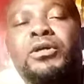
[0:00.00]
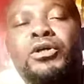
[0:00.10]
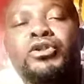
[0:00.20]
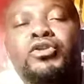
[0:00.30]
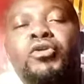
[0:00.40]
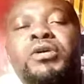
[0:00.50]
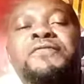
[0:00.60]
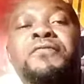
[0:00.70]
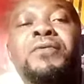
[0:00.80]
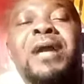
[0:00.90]
So
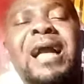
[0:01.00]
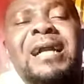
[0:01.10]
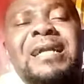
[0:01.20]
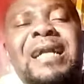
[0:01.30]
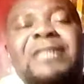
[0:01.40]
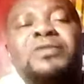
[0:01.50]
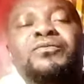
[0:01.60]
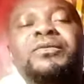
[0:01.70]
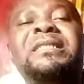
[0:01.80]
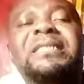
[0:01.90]
if you hang out
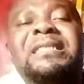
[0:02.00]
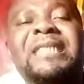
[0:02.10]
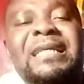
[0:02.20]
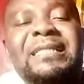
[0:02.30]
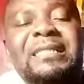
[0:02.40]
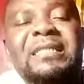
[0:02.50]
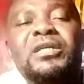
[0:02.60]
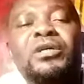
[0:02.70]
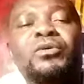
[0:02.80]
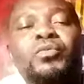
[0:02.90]
with six
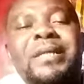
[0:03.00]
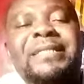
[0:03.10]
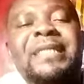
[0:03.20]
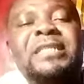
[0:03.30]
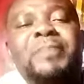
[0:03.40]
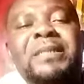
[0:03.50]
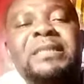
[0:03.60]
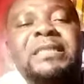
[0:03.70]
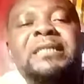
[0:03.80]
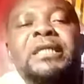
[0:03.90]
wealthiest
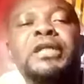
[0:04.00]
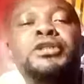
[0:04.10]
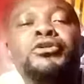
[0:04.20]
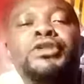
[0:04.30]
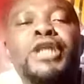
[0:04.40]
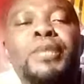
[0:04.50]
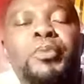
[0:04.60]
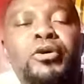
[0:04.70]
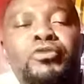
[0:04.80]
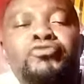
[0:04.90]
person in your
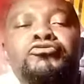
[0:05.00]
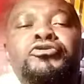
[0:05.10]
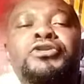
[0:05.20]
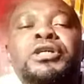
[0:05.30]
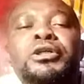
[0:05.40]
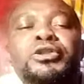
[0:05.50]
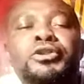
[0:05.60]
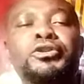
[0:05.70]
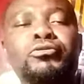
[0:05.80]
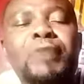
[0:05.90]
neighborhood,
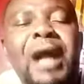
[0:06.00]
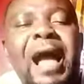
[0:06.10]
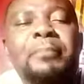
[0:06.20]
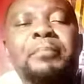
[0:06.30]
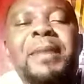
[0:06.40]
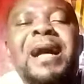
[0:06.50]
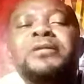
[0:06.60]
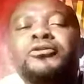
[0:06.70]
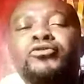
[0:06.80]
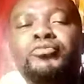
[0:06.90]
you are
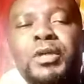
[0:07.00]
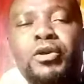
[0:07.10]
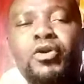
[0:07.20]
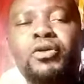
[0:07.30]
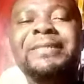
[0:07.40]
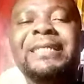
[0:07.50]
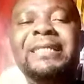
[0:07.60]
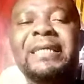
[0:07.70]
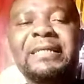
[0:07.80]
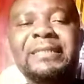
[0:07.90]
bound to become the
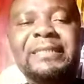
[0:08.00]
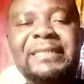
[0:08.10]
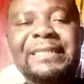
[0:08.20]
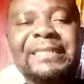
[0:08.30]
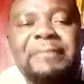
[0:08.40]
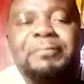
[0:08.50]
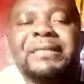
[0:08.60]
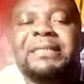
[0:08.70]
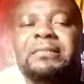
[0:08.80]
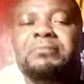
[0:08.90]
sixth
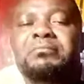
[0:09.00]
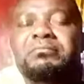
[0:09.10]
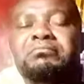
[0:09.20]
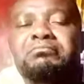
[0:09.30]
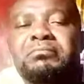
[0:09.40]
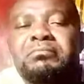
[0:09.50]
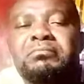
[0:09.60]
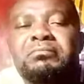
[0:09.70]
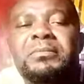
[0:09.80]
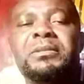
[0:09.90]
person
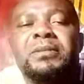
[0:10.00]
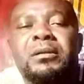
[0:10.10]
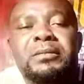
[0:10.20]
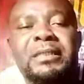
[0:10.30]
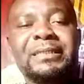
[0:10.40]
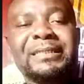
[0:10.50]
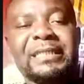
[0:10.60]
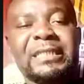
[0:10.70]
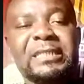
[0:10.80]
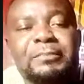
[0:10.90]

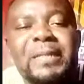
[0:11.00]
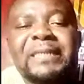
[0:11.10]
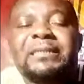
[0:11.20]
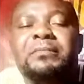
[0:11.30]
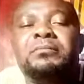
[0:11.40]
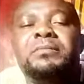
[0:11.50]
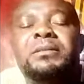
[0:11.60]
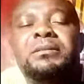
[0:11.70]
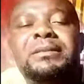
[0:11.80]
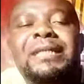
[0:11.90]

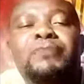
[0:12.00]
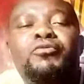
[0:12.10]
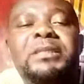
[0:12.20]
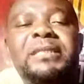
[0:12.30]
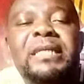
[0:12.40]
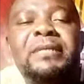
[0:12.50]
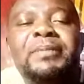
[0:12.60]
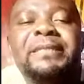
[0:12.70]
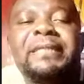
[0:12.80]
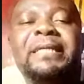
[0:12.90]
that will be
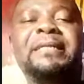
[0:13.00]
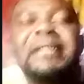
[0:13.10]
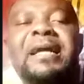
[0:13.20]
celebrated.